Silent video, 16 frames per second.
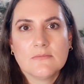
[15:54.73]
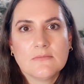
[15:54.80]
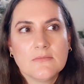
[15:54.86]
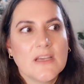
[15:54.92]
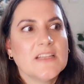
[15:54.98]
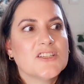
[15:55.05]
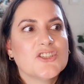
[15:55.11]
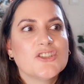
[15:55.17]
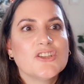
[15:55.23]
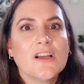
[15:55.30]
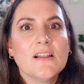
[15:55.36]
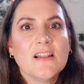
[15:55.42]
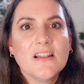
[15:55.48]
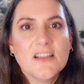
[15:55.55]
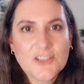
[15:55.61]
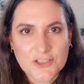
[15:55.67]
It's
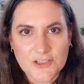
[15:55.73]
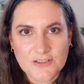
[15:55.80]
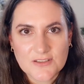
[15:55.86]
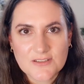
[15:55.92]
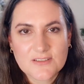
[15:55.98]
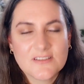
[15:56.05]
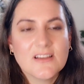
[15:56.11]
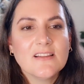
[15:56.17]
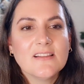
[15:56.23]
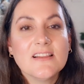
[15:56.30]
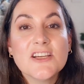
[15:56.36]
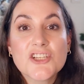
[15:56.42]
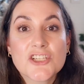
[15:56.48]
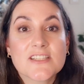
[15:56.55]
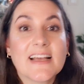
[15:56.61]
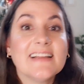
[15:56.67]
delicious,
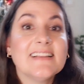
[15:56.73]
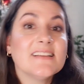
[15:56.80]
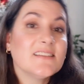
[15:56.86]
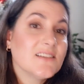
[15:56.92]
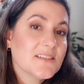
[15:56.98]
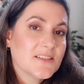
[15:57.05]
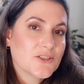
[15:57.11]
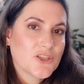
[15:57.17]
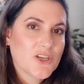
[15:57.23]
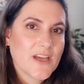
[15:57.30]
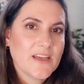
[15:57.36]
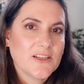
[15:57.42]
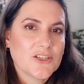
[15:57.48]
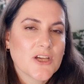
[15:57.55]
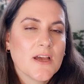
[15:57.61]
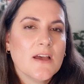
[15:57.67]
and it doesn't
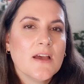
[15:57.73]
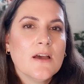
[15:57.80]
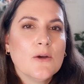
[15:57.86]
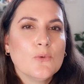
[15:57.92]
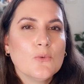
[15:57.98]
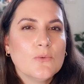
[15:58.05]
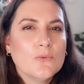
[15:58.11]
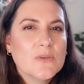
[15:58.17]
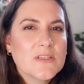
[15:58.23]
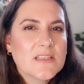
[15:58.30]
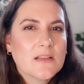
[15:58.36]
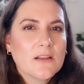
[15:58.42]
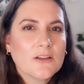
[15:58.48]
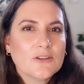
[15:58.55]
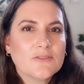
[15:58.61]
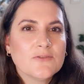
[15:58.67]
change. With a
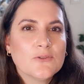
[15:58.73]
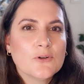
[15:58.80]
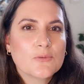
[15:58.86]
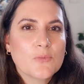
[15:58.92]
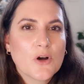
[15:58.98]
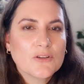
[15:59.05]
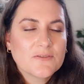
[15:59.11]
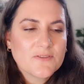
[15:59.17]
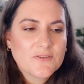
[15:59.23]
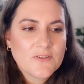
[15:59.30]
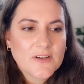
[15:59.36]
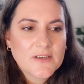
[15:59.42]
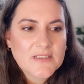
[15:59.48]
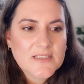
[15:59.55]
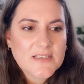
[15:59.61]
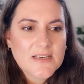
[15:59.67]
lot of gourmand
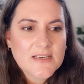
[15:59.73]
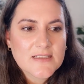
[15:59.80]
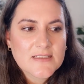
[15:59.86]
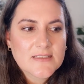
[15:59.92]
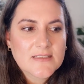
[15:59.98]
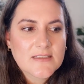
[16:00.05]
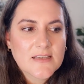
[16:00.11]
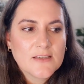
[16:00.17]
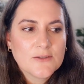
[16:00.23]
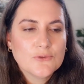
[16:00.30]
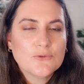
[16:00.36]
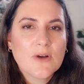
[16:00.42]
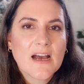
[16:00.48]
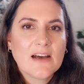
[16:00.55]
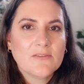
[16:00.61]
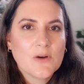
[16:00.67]
fragrances, they do
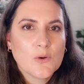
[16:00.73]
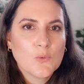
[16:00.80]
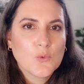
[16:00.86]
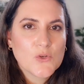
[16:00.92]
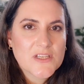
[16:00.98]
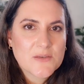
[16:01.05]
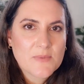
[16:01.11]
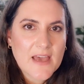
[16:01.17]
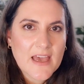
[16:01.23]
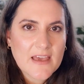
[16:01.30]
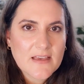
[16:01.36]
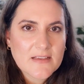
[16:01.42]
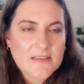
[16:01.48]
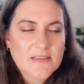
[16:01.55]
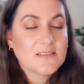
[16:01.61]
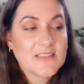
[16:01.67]
have a woody
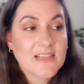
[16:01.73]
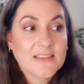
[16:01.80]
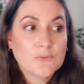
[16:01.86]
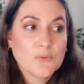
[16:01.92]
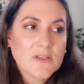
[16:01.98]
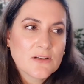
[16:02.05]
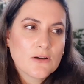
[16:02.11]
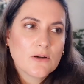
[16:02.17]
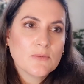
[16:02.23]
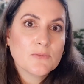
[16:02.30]
base that will come